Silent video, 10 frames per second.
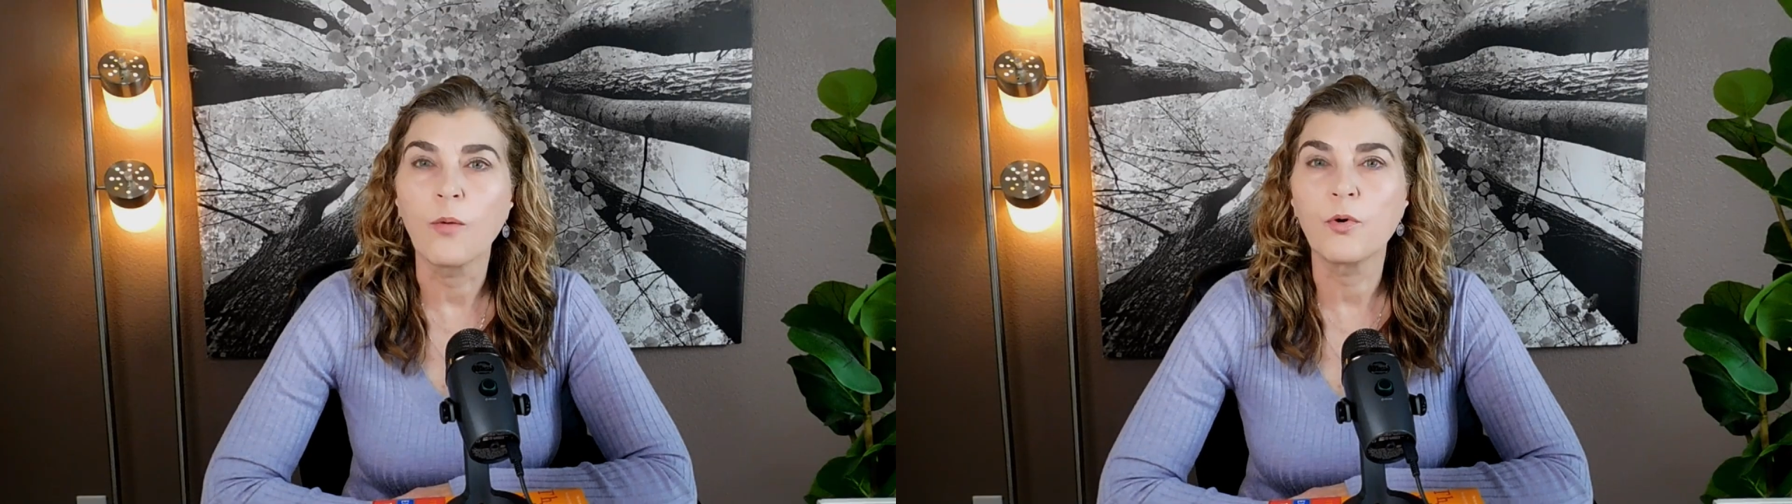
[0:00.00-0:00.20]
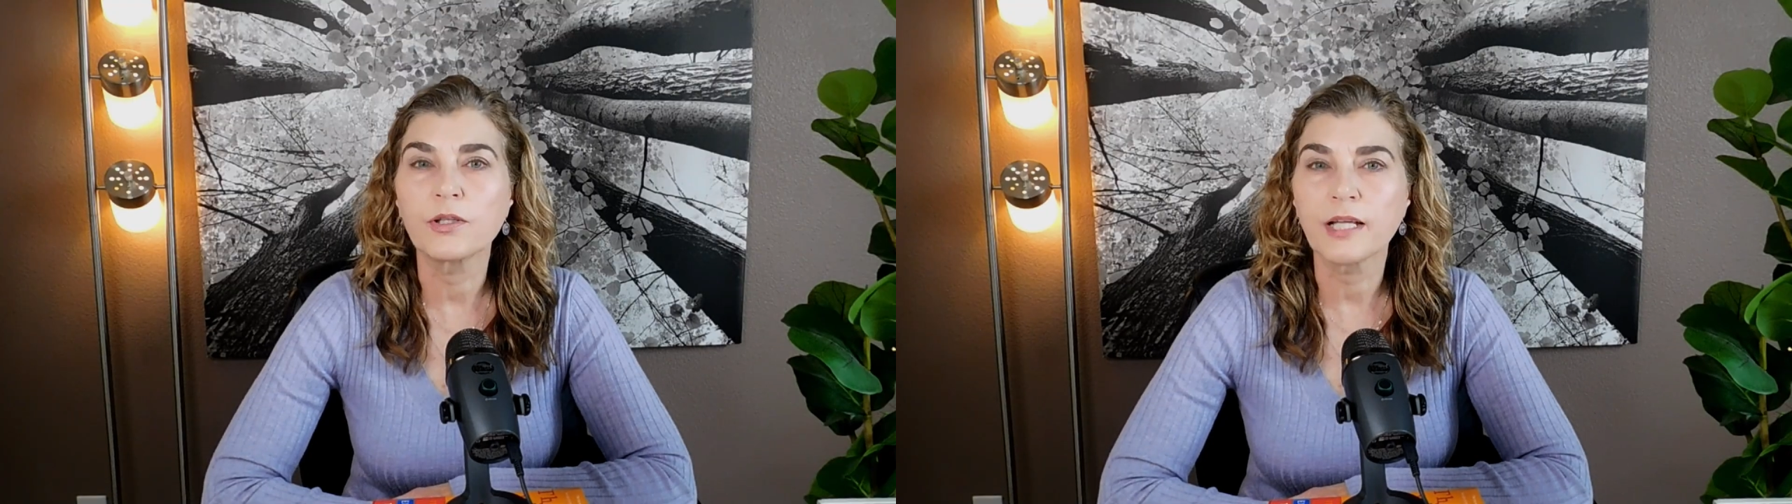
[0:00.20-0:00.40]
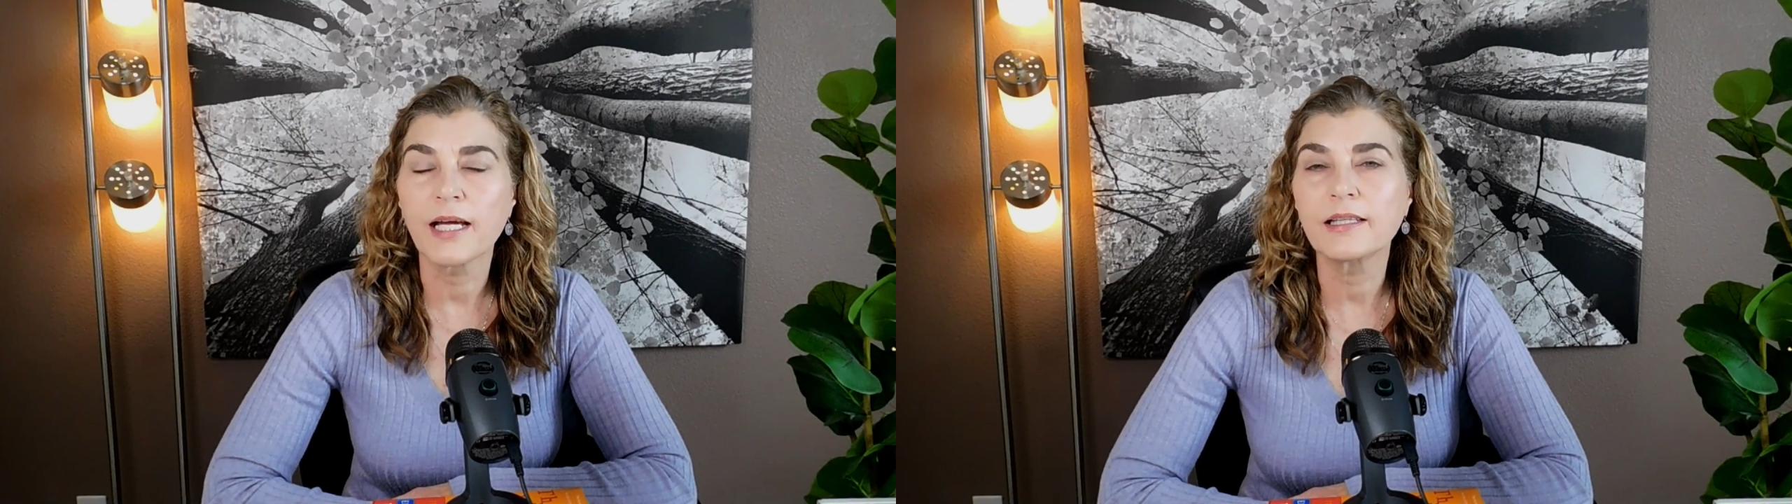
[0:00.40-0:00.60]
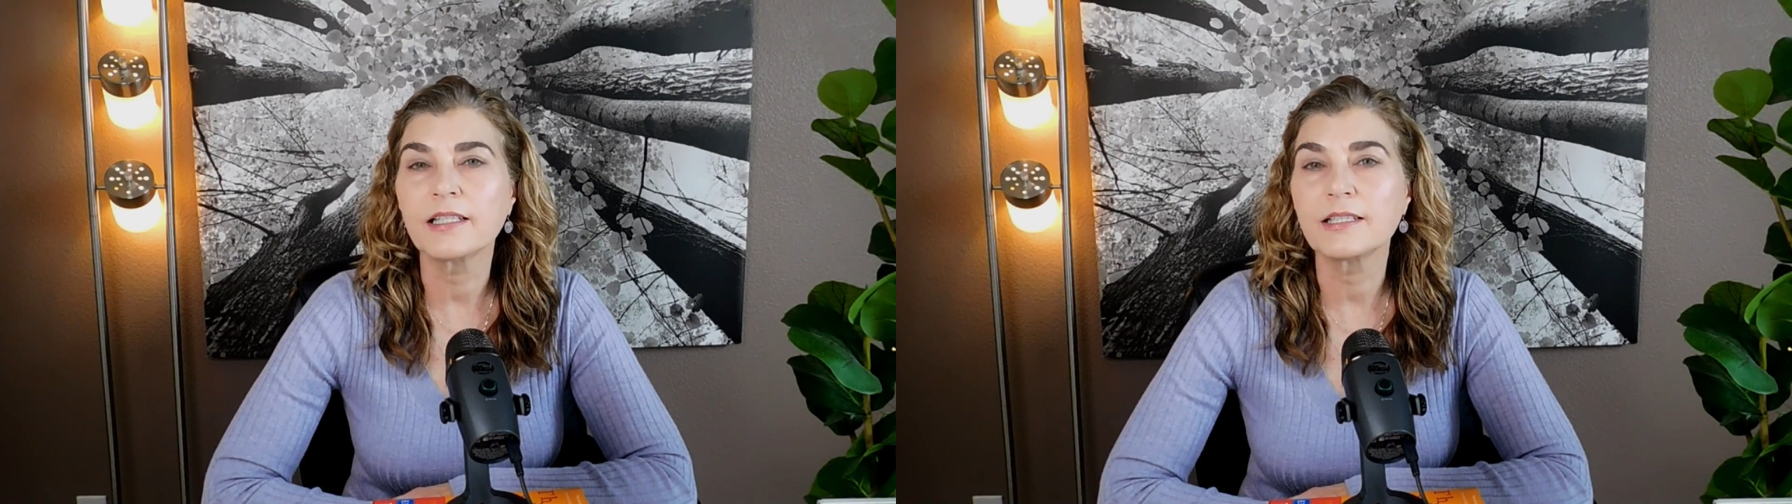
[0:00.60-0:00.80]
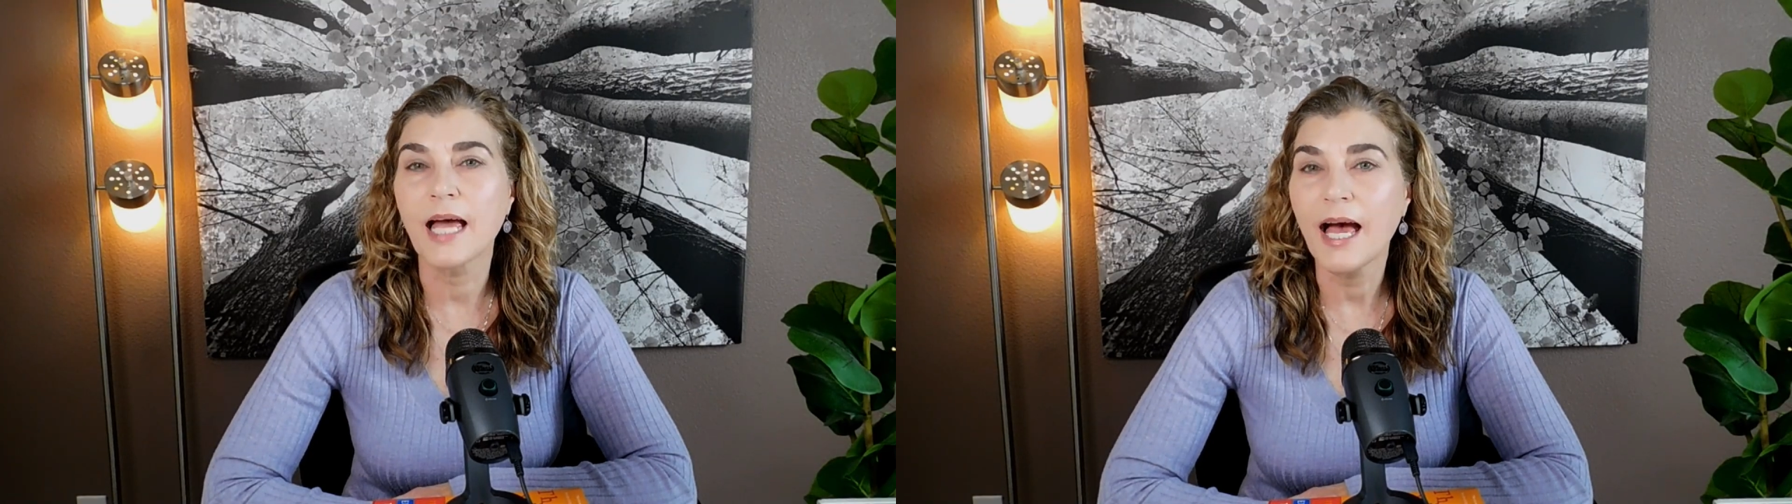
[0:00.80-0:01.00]
more
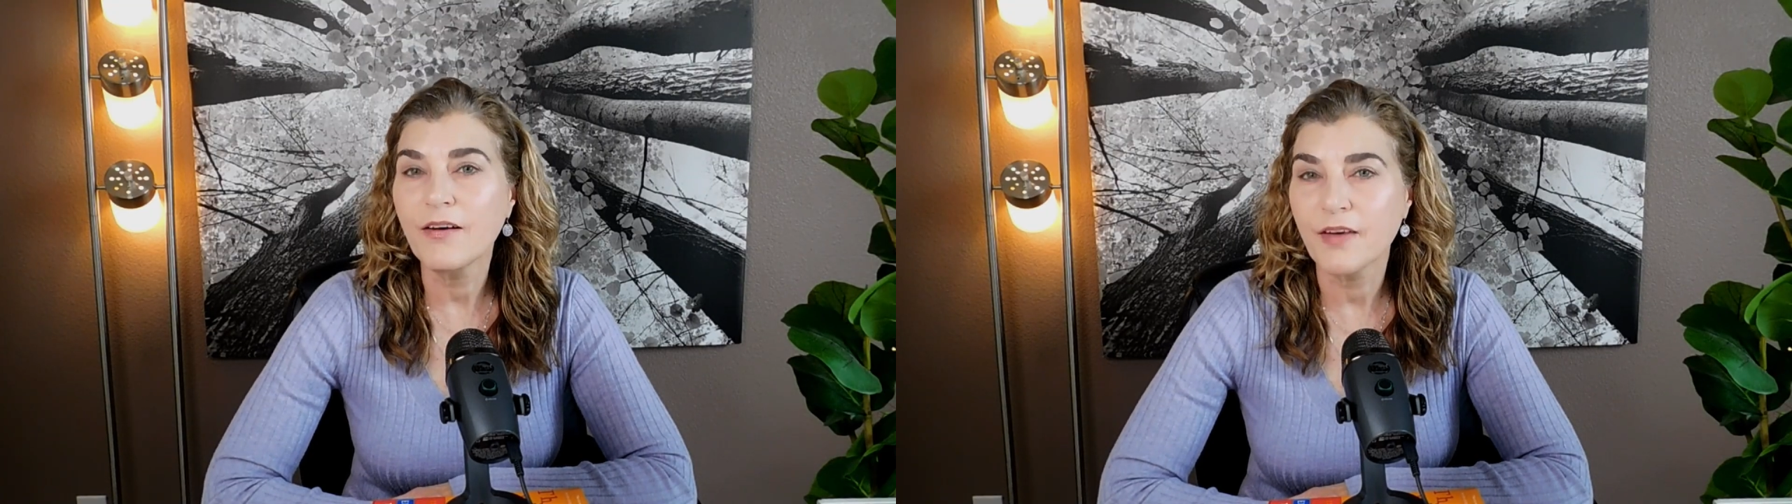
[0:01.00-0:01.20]
likely to have